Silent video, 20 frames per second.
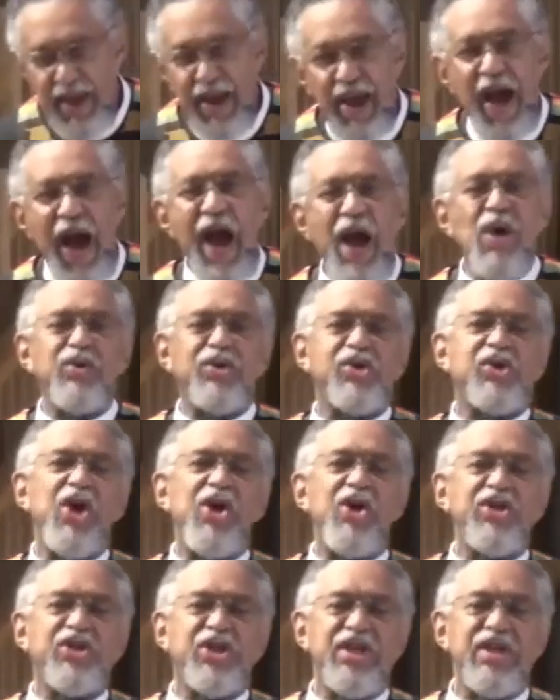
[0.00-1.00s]
How
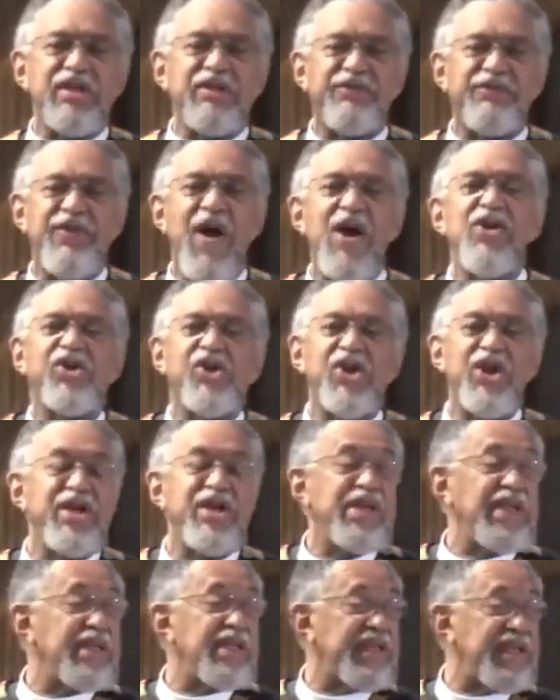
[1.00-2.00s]
churches
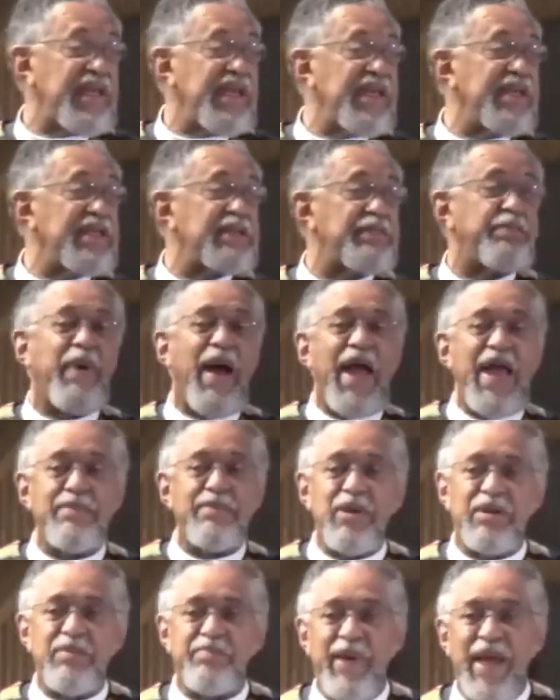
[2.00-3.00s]
function in these
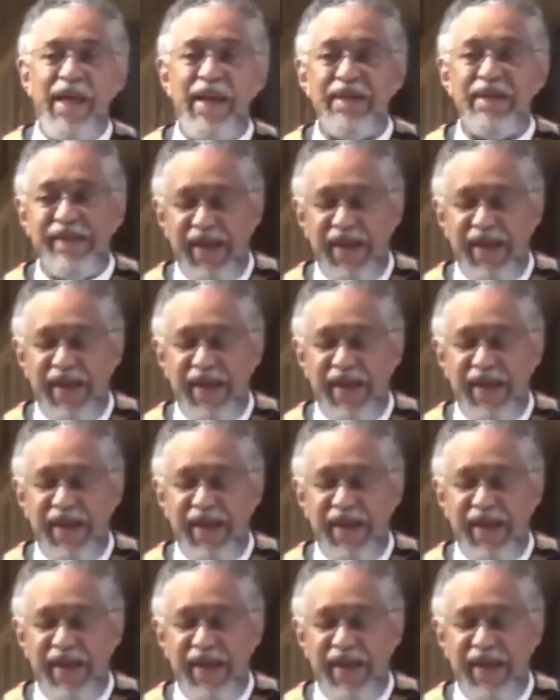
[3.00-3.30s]
Bible Belt